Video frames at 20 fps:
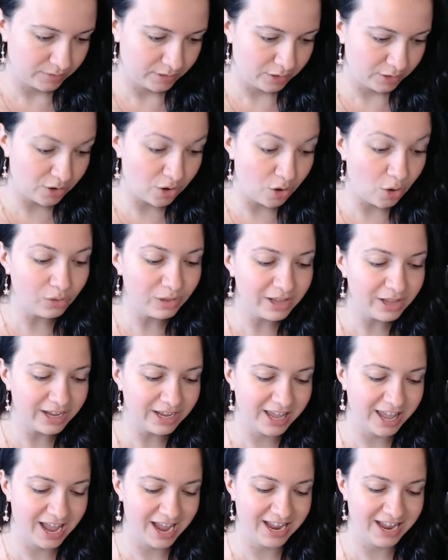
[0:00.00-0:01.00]
Cola
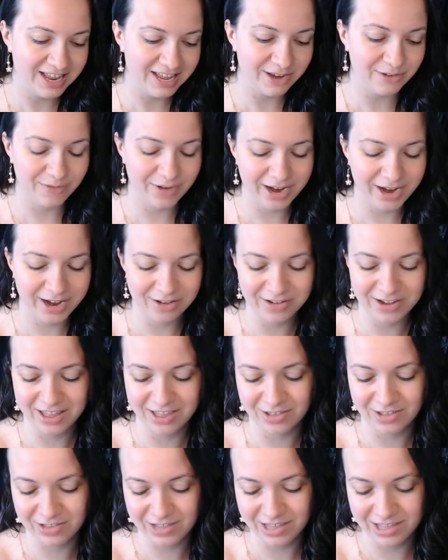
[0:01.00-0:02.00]
candy ring. Okay,
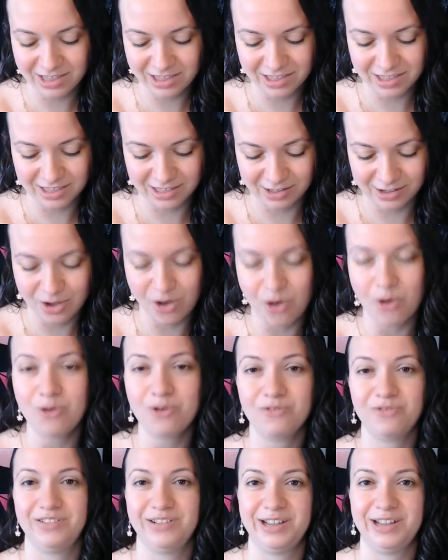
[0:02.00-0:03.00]
so this is Coke
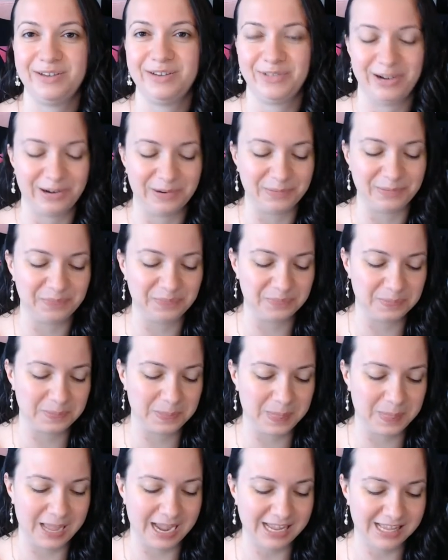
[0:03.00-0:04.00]
flavor.
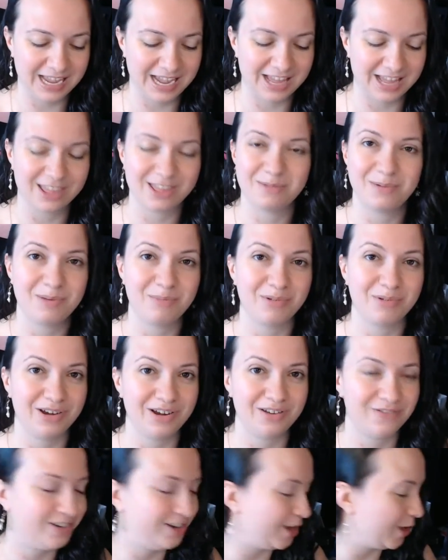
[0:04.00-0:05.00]
That has to be pretty
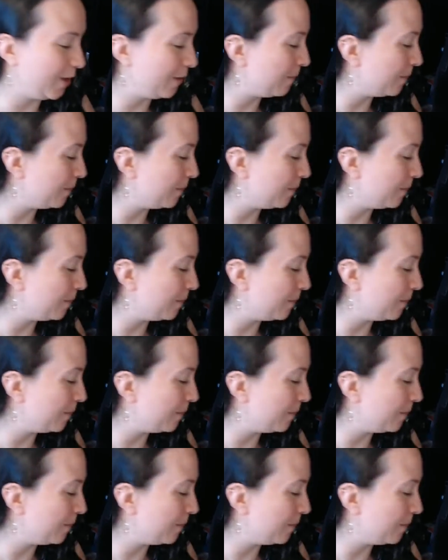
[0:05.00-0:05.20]
funny.